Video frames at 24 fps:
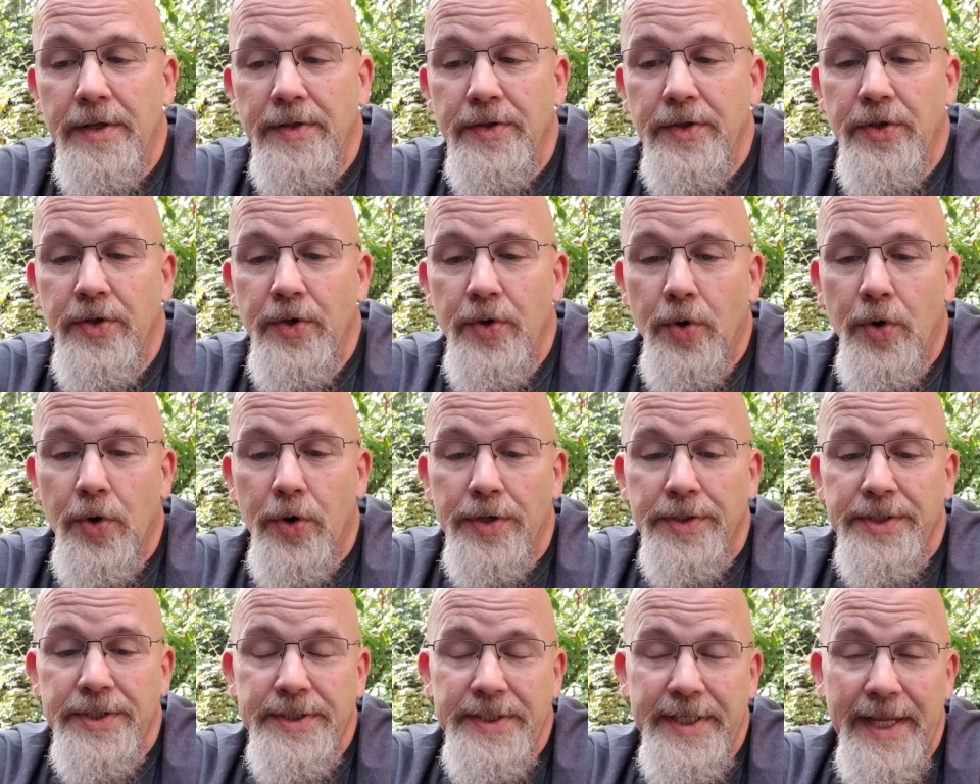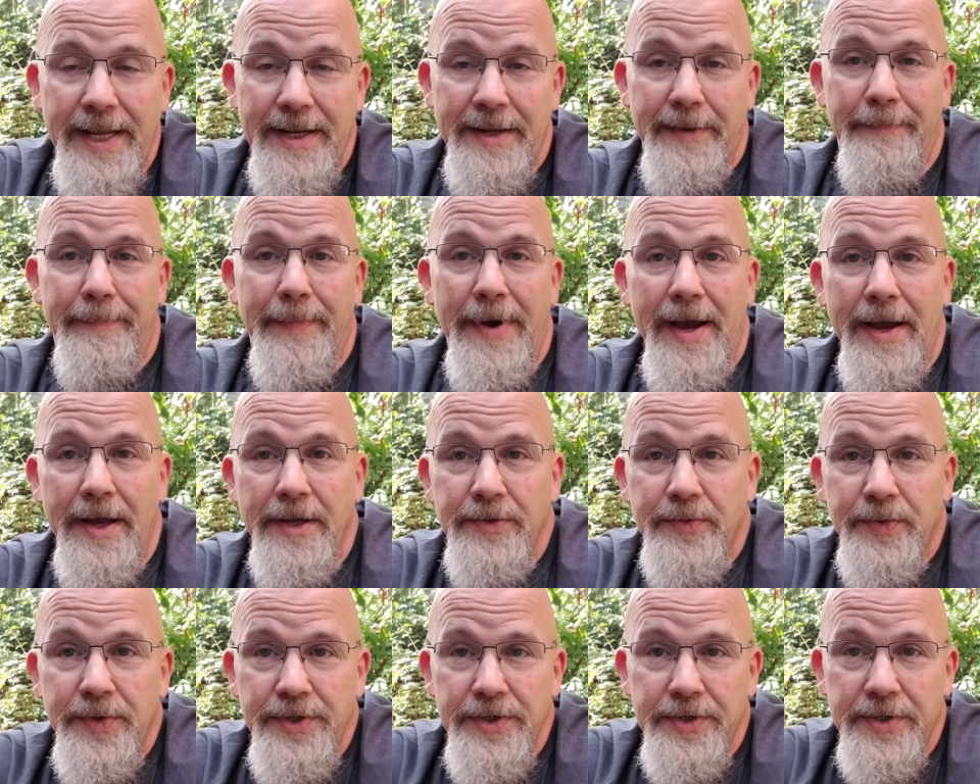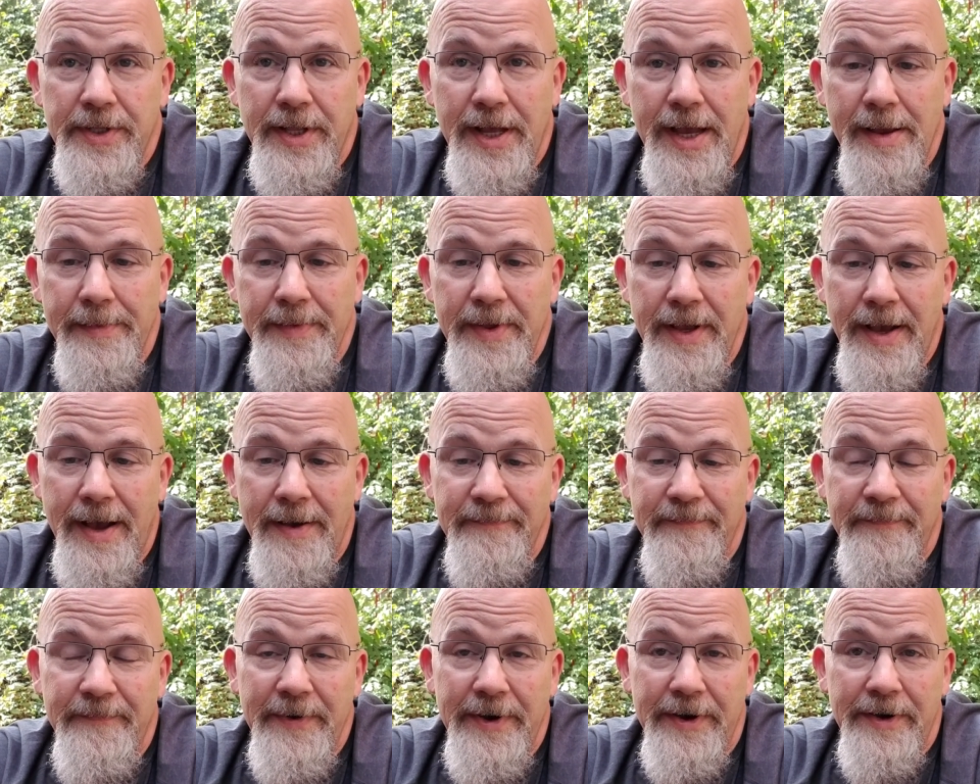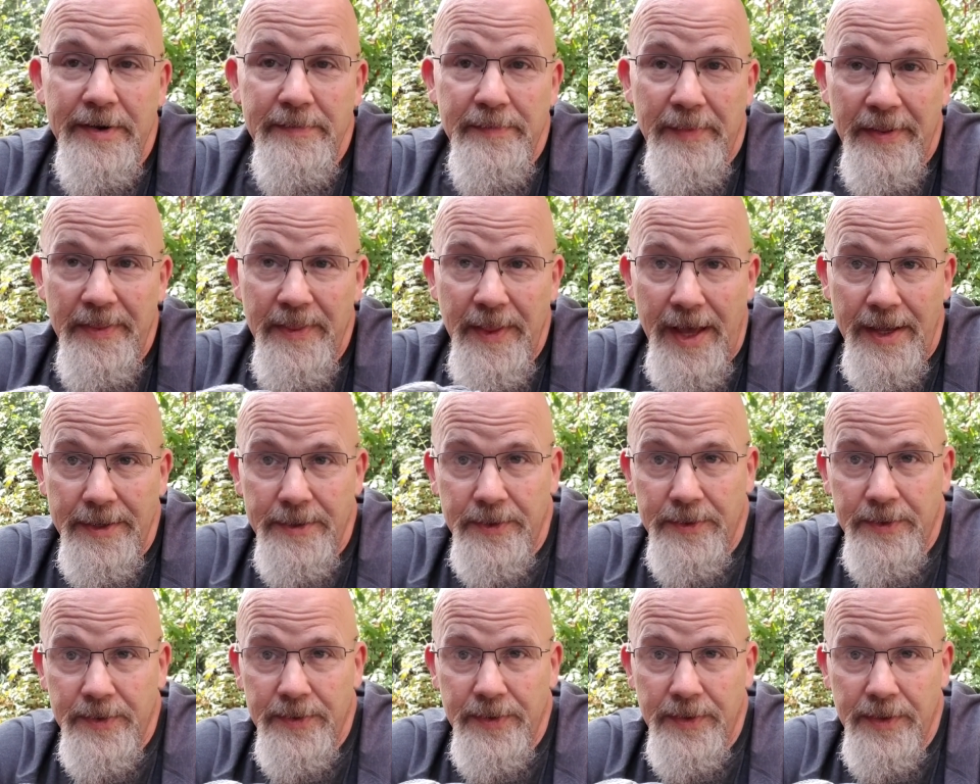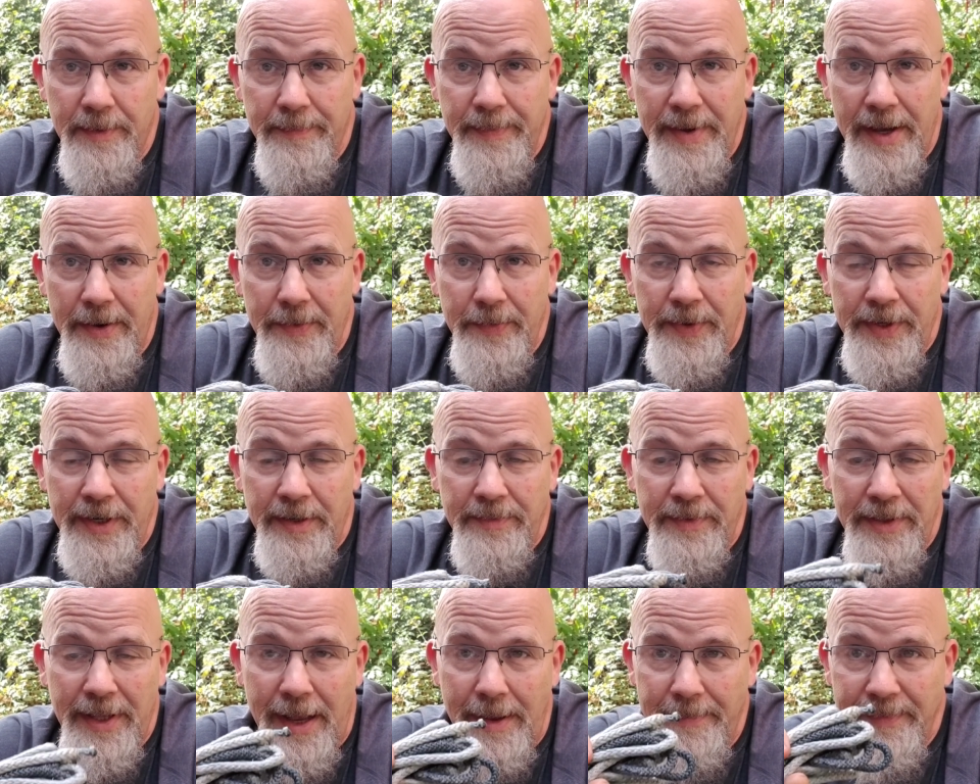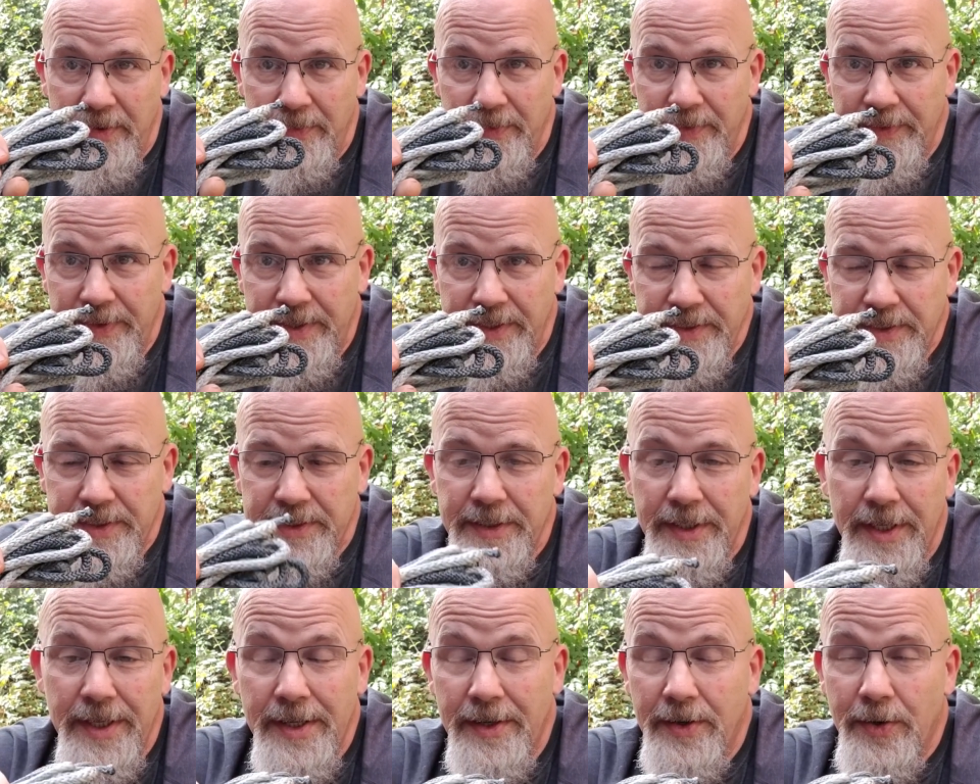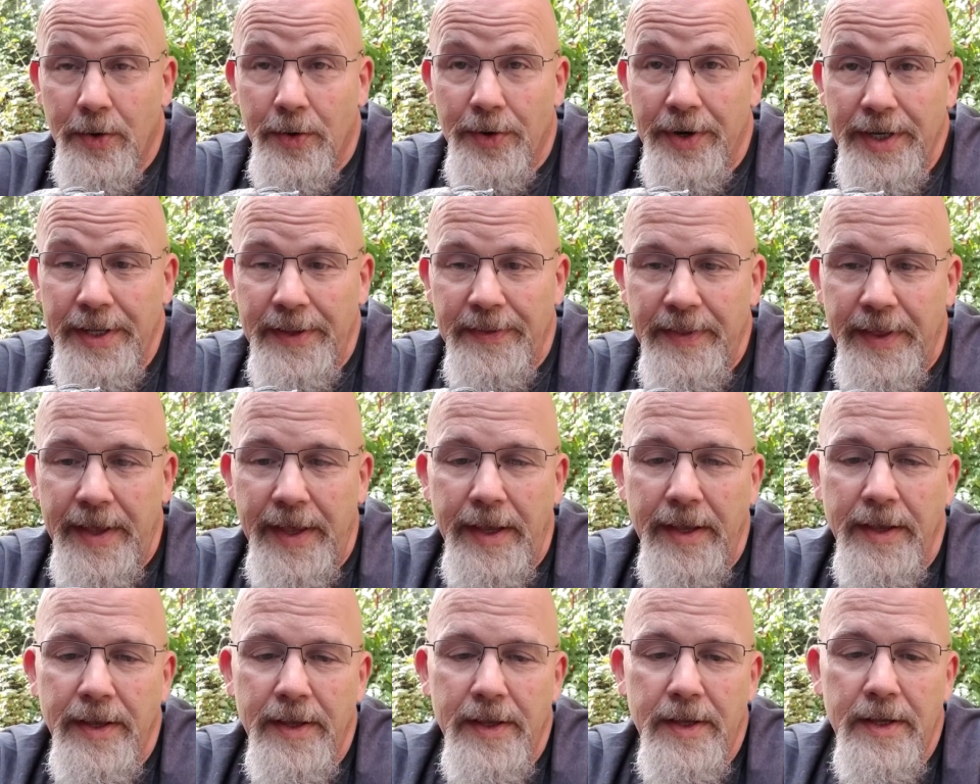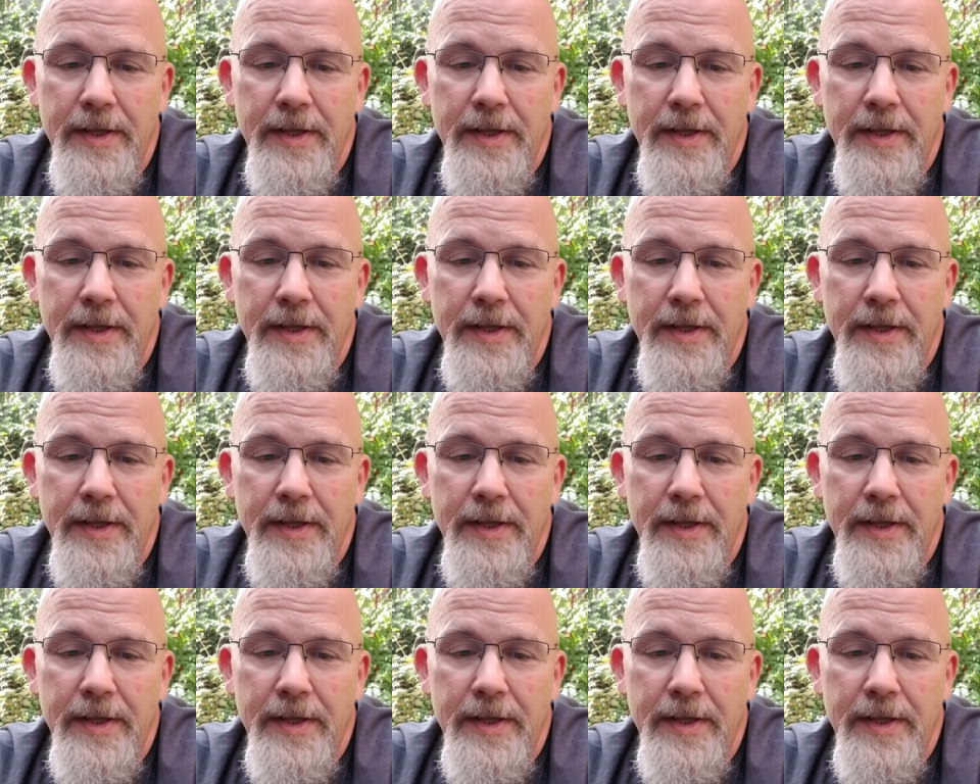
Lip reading: your state of mind when you're climbing. I'm very methodical about when I'm climbing with this or anything.